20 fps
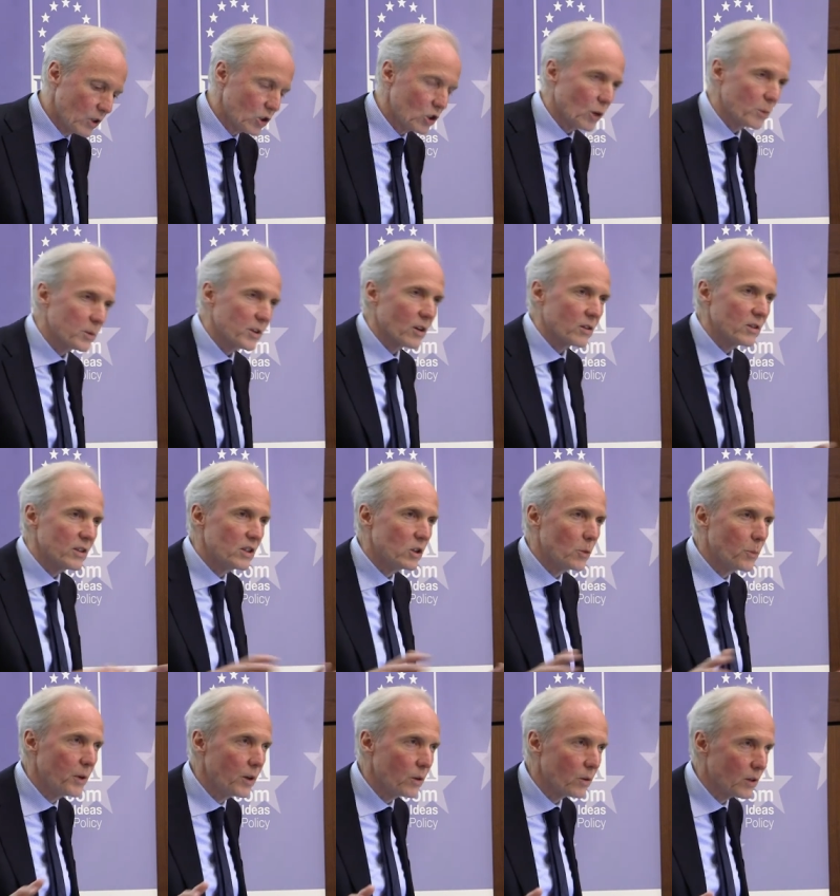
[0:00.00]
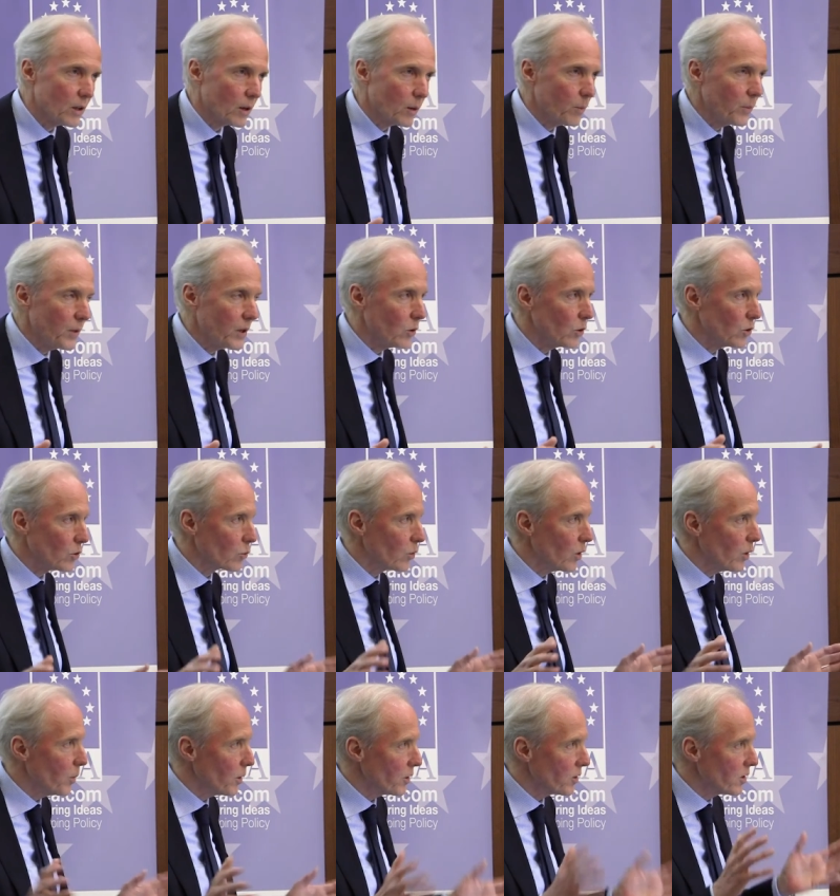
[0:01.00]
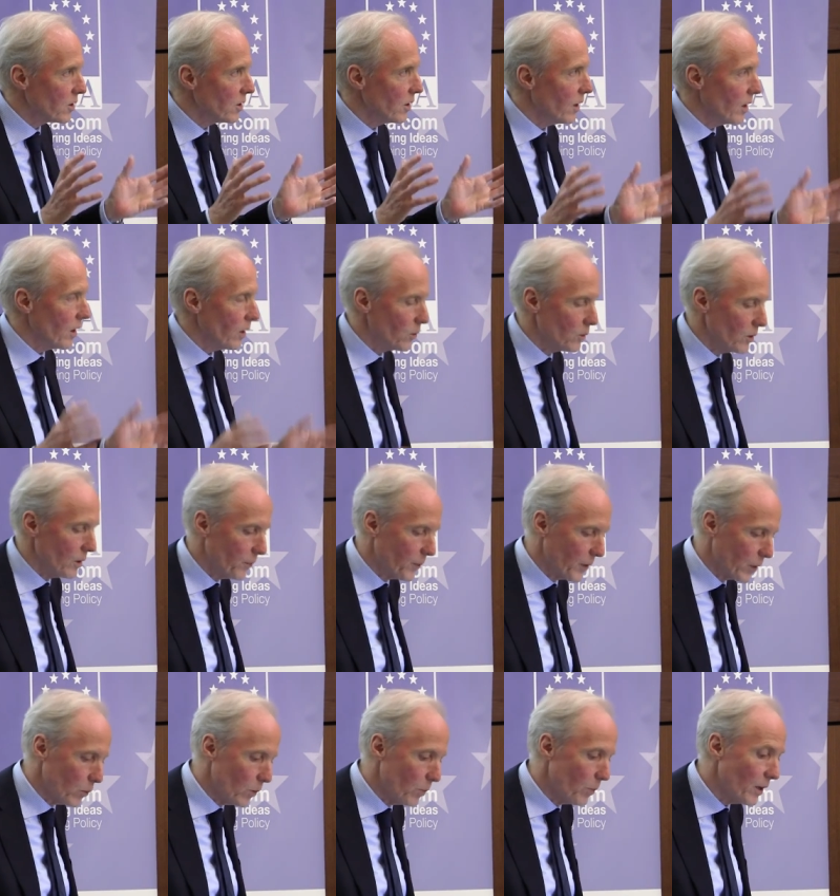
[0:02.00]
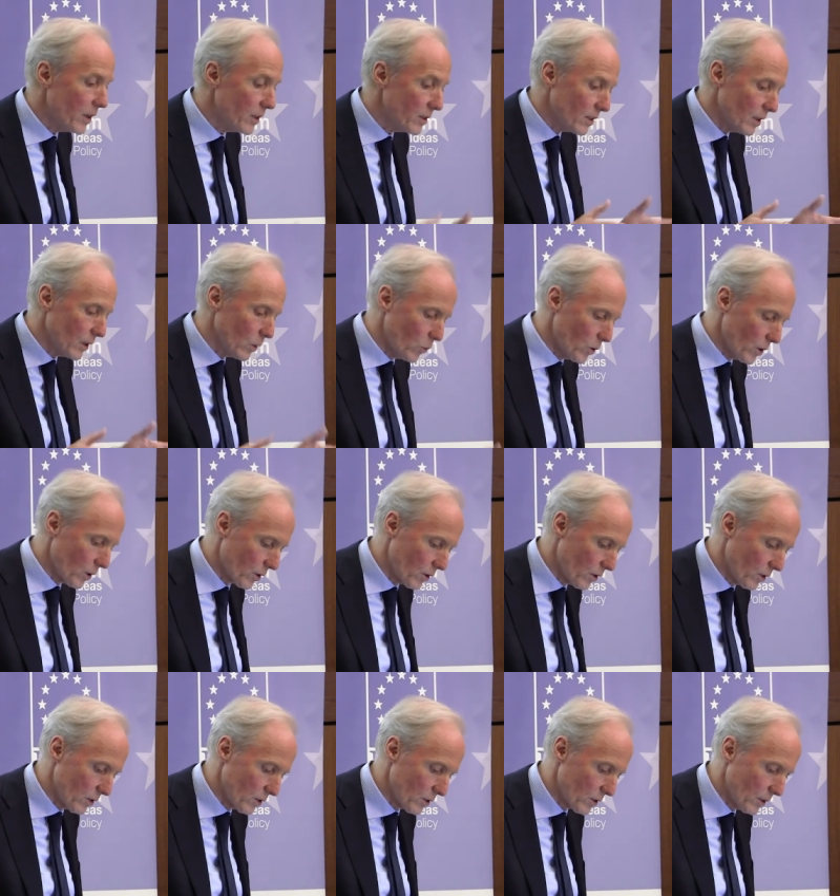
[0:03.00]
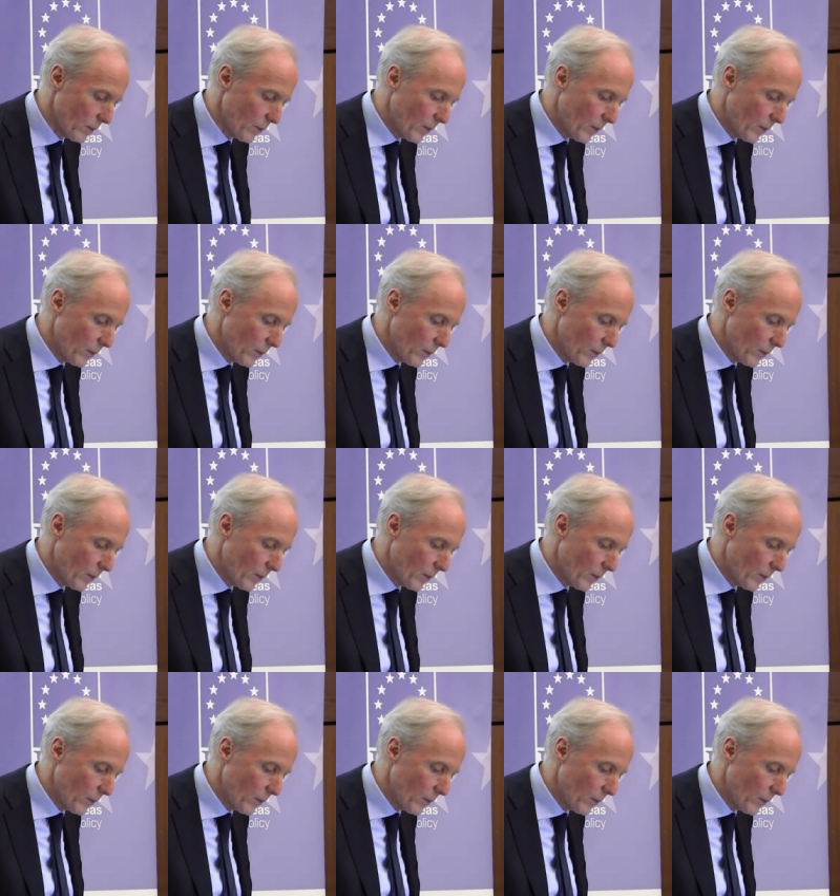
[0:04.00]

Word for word: jobs are disappearing because robots are uh, replacing workers.